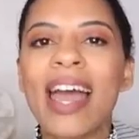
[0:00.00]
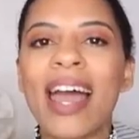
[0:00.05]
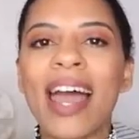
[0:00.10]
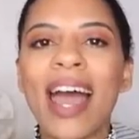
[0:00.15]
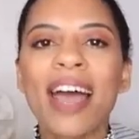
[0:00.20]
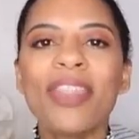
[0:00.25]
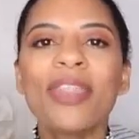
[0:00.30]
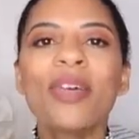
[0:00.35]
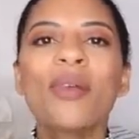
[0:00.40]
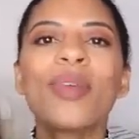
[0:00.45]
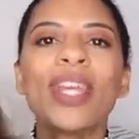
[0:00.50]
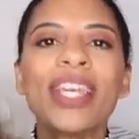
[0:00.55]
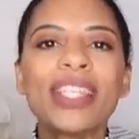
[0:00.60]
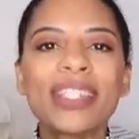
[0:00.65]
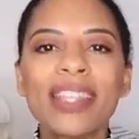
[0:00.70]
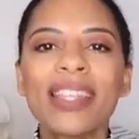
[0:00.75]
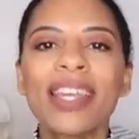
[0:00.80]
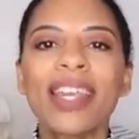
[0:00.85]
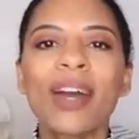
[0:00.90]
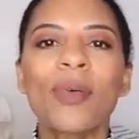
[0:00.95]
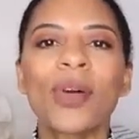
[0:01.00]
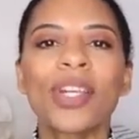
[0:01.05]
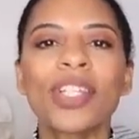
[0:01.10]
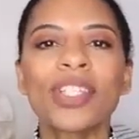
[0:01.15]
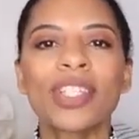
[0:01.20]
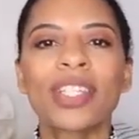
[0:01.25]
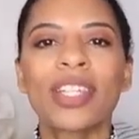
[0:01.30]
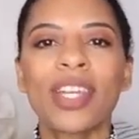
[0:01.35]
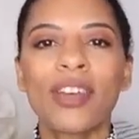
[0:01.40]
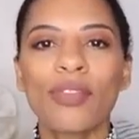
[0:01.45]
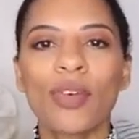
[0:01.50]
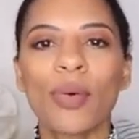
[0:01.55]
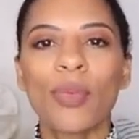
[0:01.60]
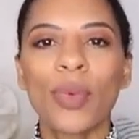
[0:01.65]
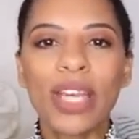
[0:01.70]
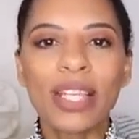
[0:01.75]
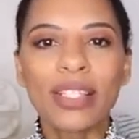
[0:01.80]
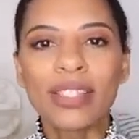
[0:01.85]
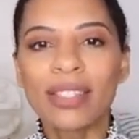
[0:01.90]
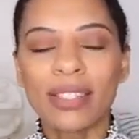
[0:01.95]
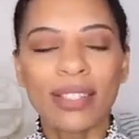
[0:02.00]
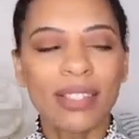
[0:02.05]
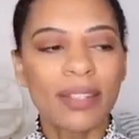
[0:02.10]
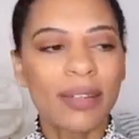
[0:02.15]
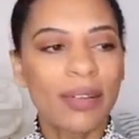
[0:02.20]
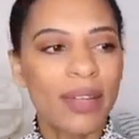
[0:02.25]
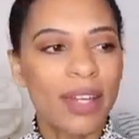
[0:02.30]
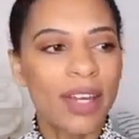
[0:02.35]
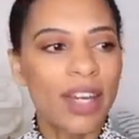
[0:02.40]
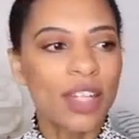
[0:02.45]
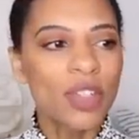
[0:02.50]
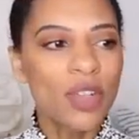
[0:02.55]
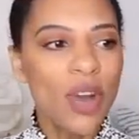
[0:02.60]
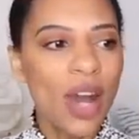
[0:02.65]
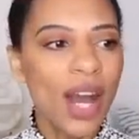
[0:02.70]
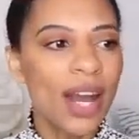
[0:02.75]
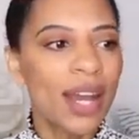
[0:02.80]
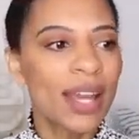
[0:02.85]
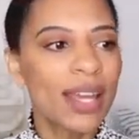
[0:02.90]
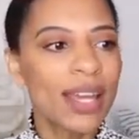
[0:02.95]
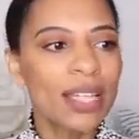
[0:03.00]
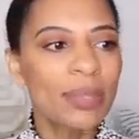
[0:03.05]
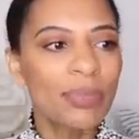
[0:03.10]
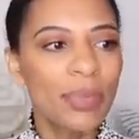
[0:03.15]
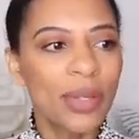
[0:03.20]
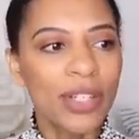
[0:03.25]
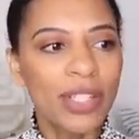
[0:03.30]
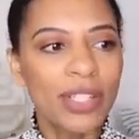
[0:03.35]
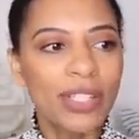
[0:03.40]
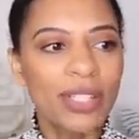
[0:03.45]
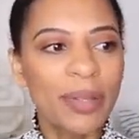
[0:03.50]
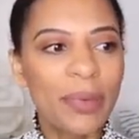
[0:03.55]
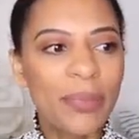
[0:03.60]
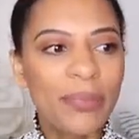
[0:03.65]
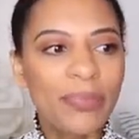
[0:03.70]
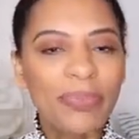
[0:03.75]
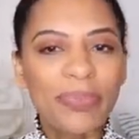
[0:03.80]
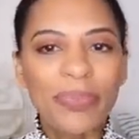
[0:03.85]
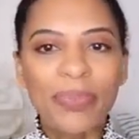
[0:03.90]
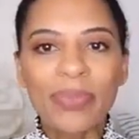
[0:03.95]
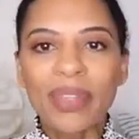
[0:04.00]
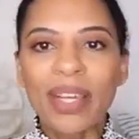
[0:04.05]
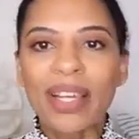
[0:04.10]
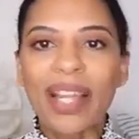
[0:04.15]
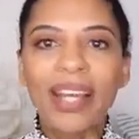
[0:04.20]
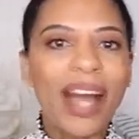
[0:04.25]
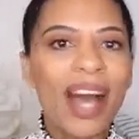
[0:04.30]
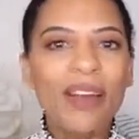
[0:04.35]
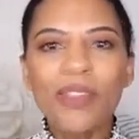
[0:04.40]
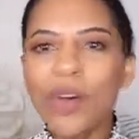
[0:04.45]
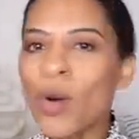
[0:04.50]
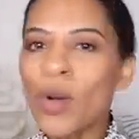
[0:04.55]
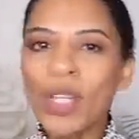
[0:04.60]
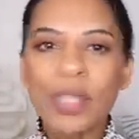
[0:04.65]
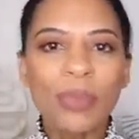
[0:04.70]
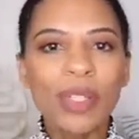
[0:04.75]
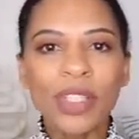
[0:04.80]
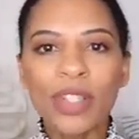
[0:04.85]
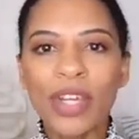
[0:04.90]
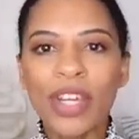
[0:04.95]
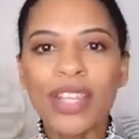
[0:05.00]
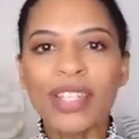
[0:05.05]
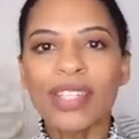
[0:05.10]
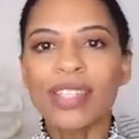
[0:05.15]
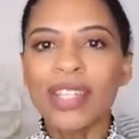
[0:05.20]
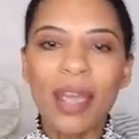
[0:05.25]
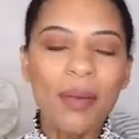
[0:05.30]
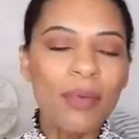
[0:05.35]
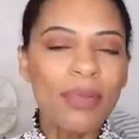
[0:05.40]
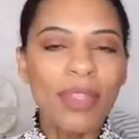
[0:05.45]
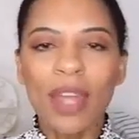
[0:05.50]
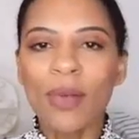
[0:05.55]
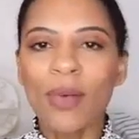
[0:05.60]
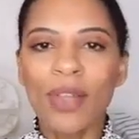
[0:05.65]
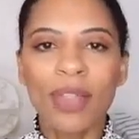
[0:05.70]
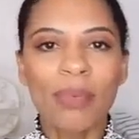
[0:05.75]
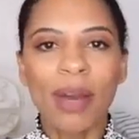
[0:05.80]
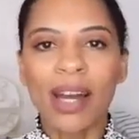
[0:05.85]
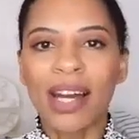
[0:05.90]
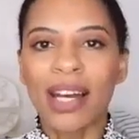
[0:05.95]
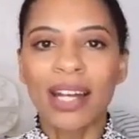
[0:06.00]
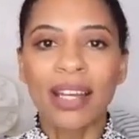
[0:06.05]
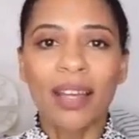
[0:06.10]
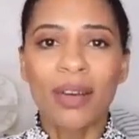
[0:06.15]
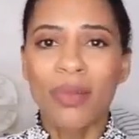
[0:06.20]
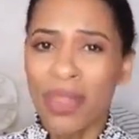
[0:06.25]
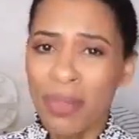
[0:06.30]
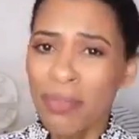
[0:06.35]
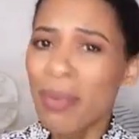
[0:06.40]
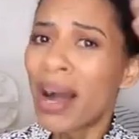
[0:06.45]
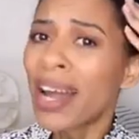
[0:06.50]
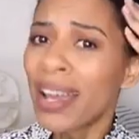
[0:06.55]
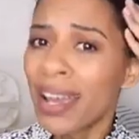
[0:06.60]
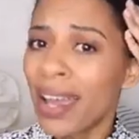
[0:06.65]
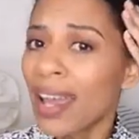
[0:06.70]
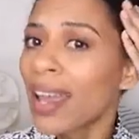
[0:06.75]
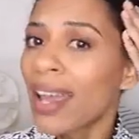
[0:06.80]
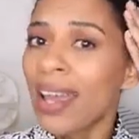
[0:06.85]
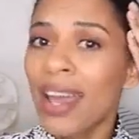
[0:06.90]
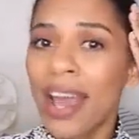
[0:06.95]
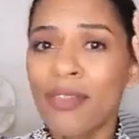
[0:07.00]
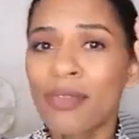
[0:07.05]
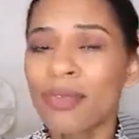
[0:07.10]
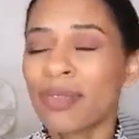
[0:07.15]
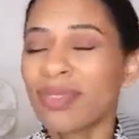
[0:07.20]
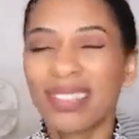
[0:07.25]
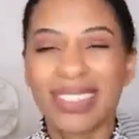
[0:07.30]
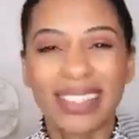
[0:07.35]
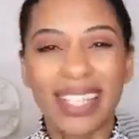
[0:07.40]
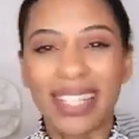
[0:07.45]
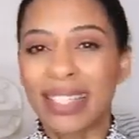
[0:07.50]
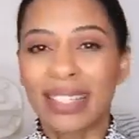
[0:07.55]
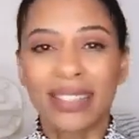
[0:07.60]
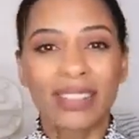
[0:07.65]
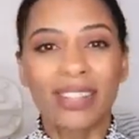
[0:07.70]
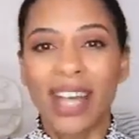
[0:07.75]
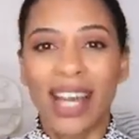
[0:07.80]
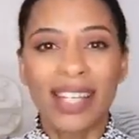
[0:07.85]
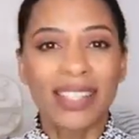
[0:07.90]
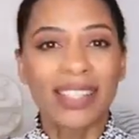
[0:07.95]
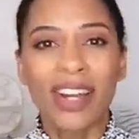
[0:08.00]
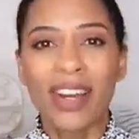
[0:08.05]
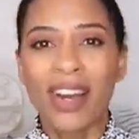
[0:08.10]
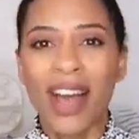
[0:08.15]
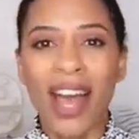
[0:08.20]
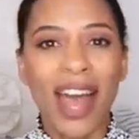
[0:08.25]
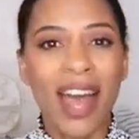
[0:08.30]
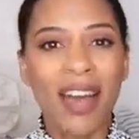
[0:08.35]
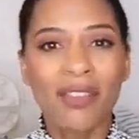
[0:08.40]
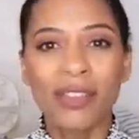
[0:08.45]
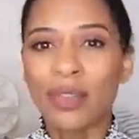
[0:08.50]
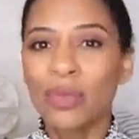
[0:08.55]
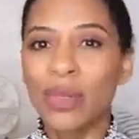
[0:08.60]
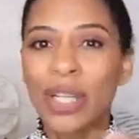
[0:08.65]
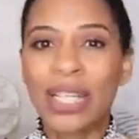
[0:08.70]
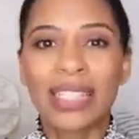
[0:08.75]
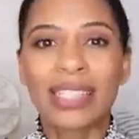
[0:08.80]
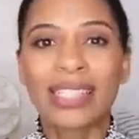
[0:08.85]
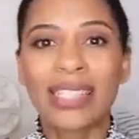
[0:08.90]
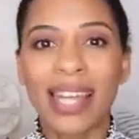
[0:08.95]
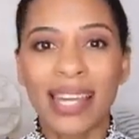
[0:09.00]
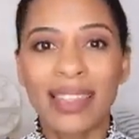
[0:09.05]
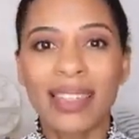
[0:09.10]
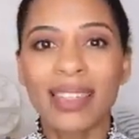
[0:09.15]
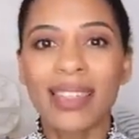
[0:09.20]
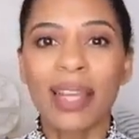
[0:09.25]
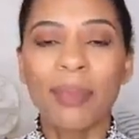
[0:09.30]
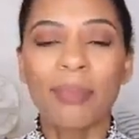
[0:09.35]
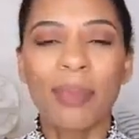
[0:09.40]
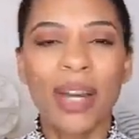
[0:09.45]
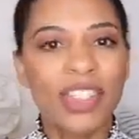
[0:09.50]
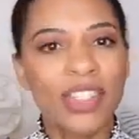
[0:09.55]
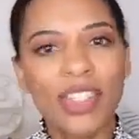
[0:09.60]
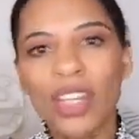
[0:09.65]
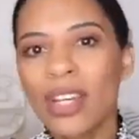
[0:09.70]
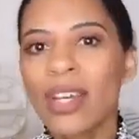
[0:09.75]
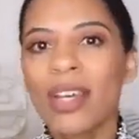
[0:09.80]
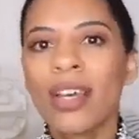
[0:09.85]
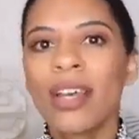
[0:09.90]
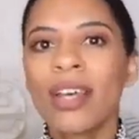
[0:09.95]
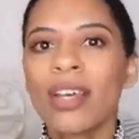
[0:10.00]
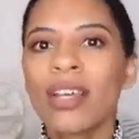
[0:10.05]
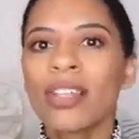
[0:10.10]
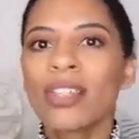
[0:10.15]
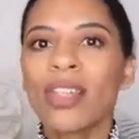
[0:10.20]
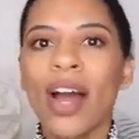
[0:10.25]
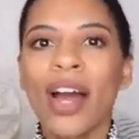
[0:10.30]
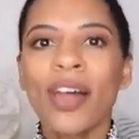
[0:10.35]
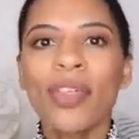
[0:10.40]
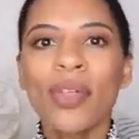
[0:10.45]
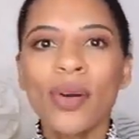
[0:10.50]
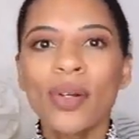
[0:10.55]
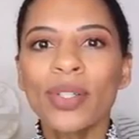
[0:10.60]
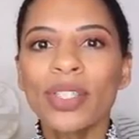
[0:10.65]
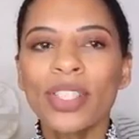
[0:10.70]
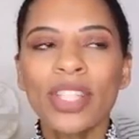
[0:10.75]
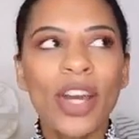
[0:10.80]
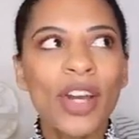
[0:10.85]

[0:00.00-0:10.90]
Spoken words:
and the reason that I wanted to give wigs a try is because, like, I've always been doing the same thing with my hair. Like you guys know, I haven't really done that much. So I thought,